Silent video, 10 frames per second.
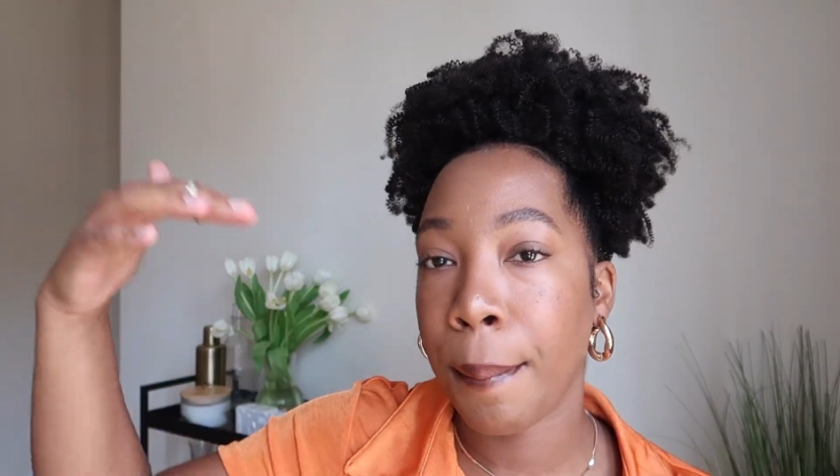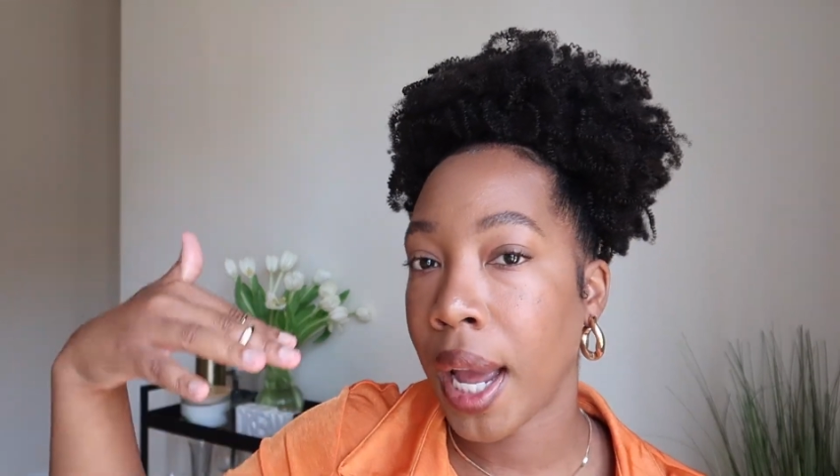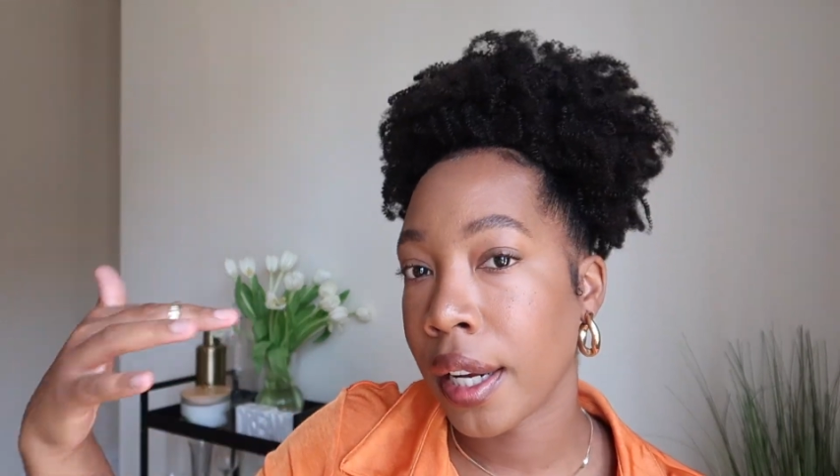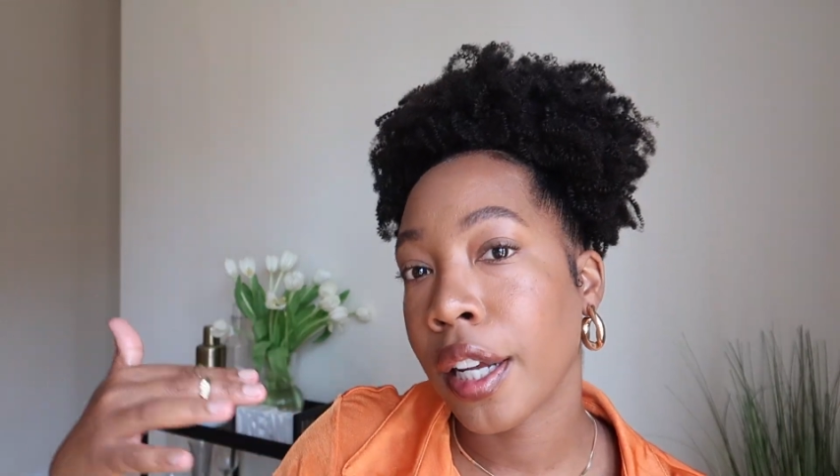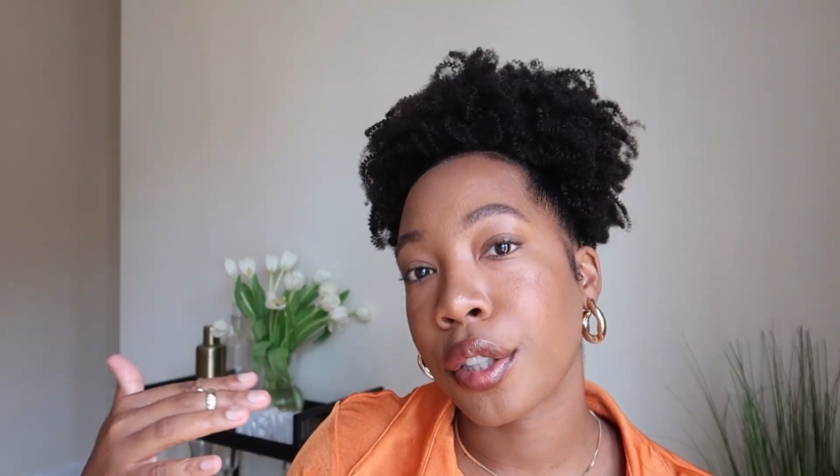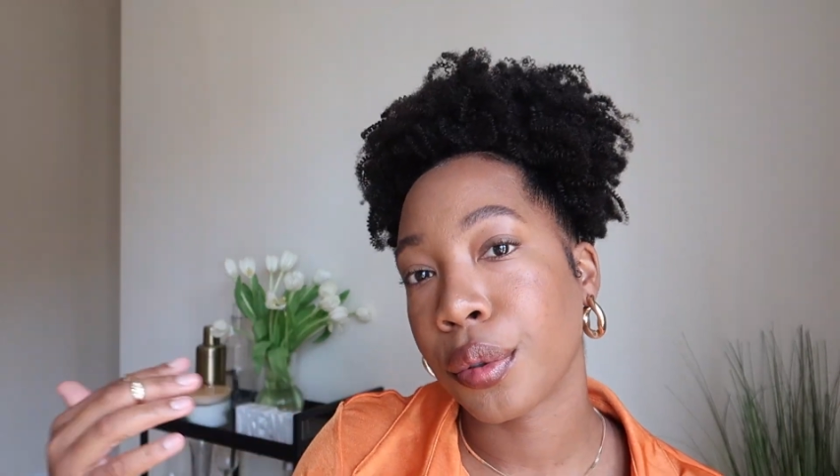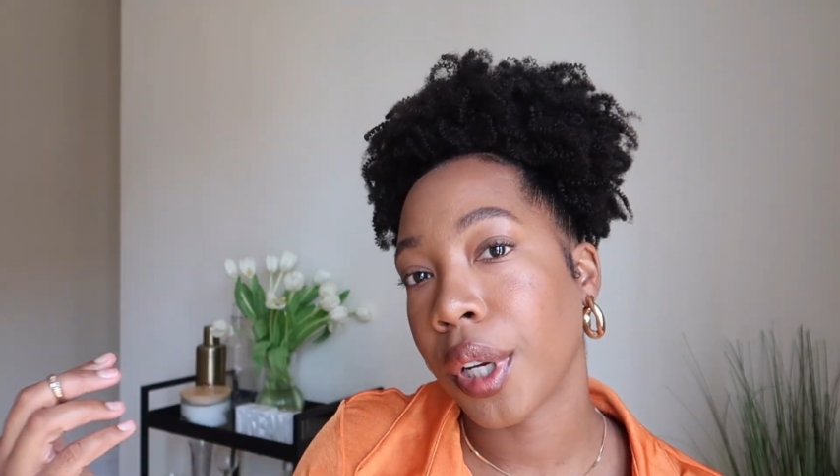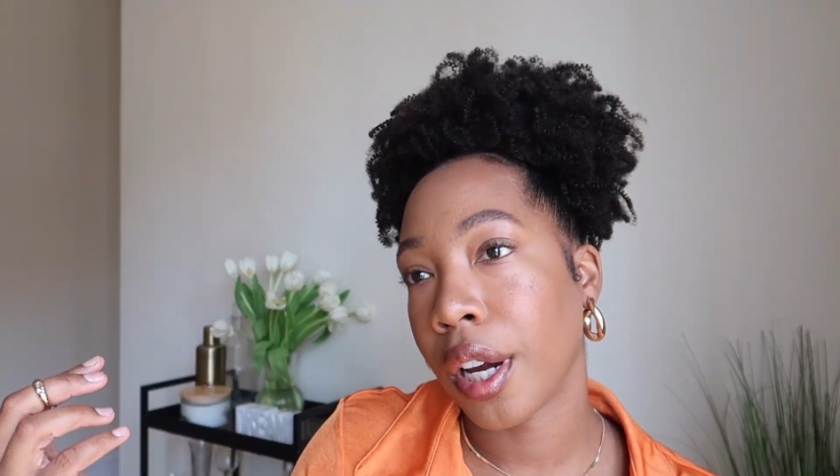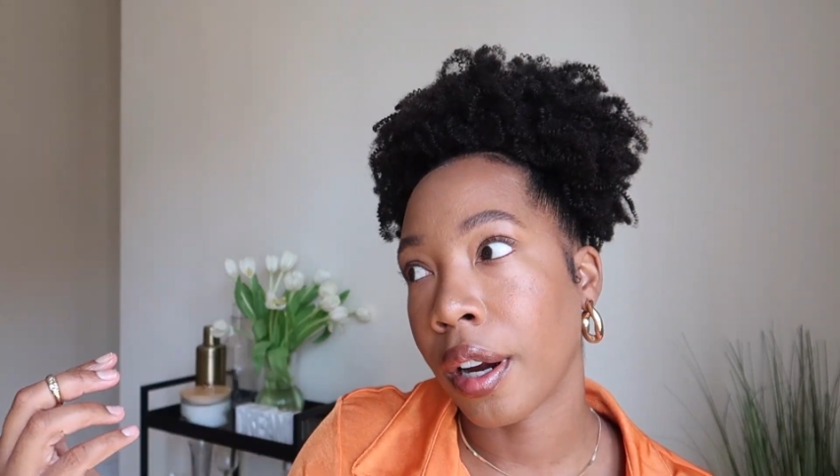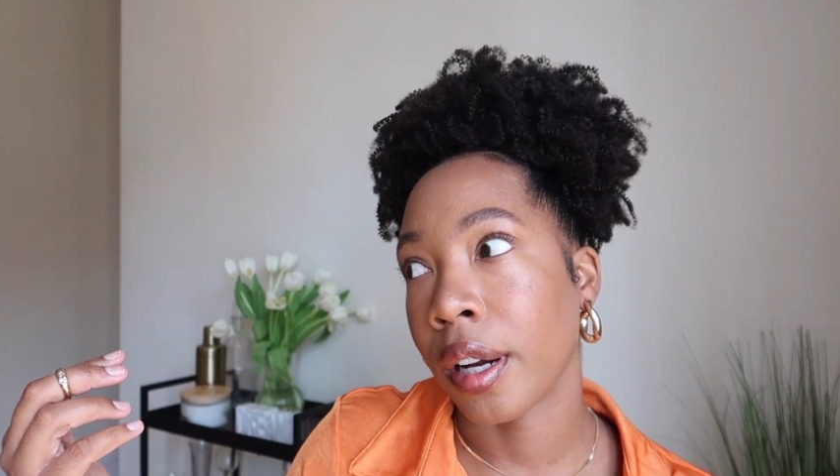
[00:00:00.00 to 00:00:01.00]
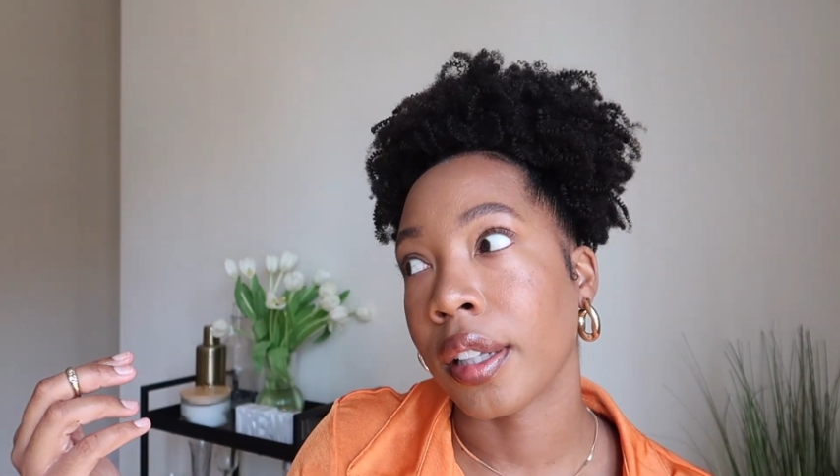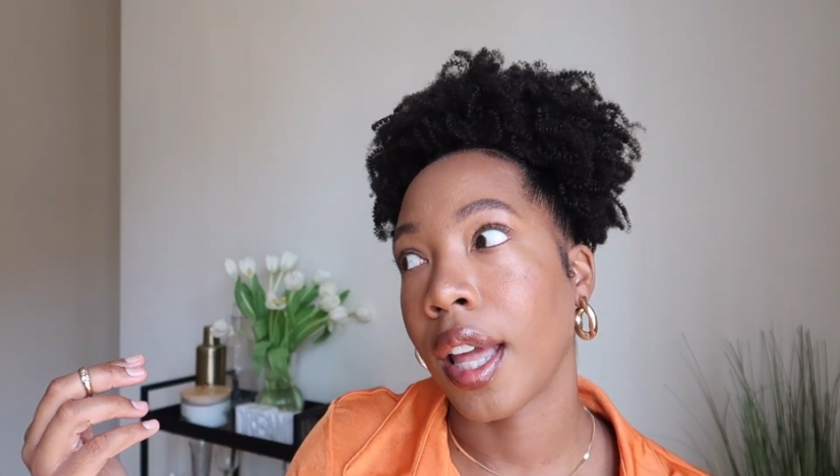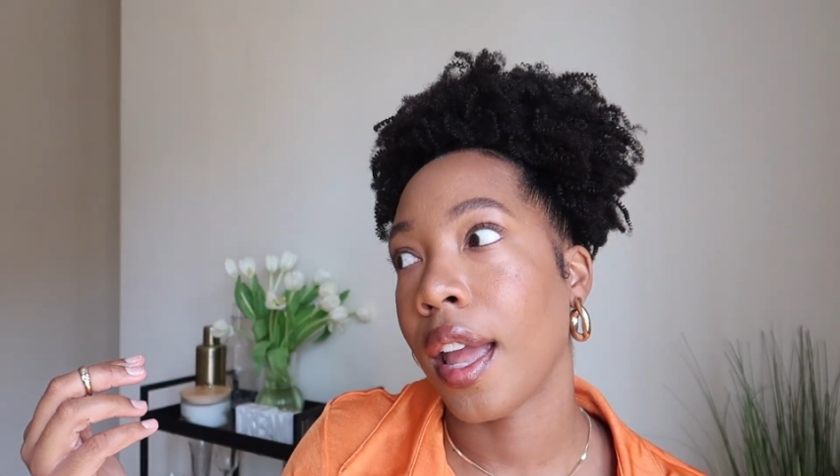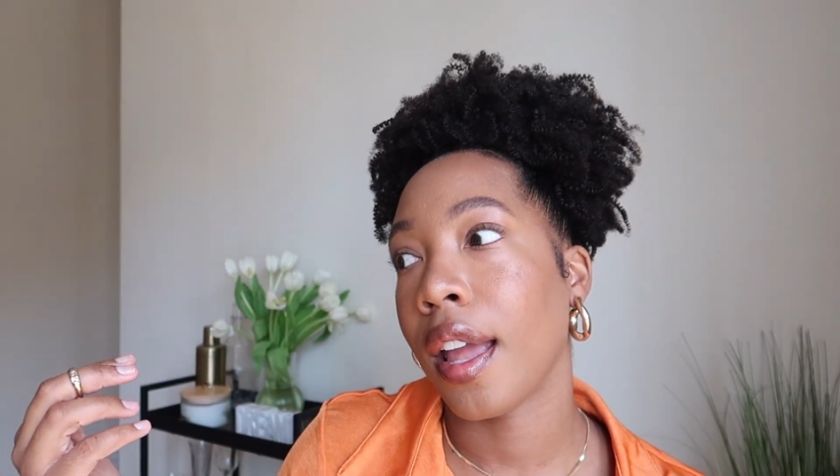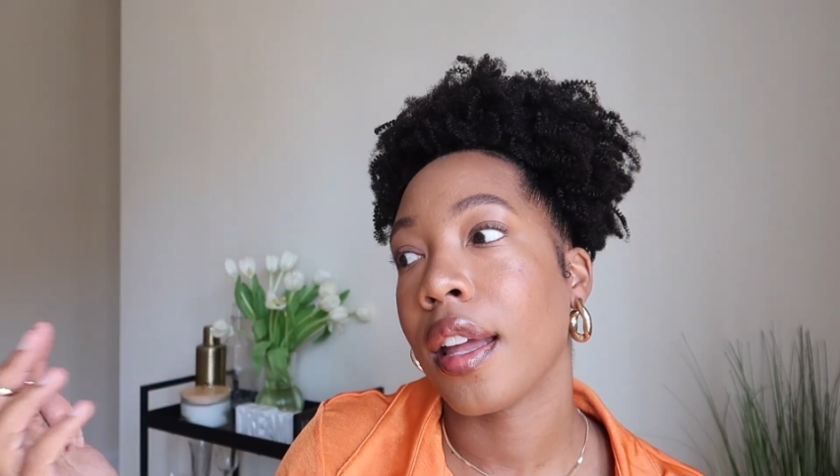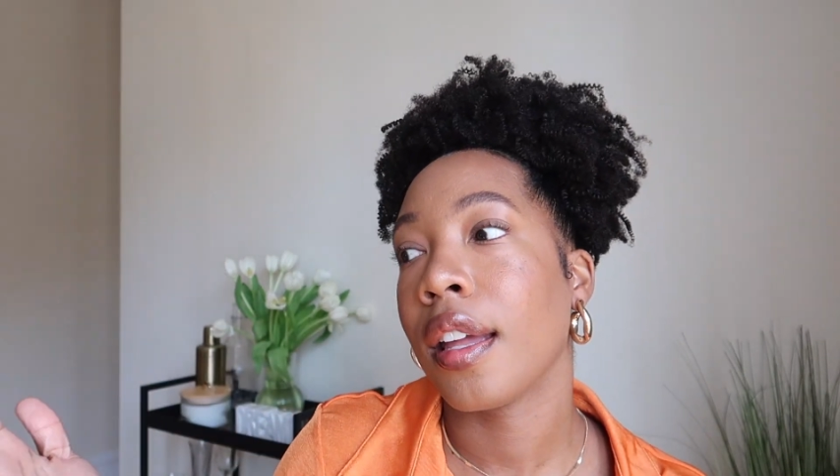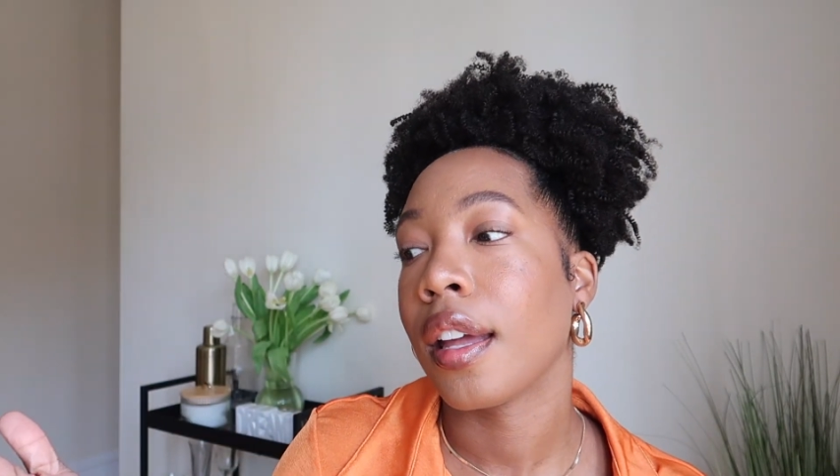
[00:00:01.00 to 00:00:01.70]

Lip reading: my natural hair that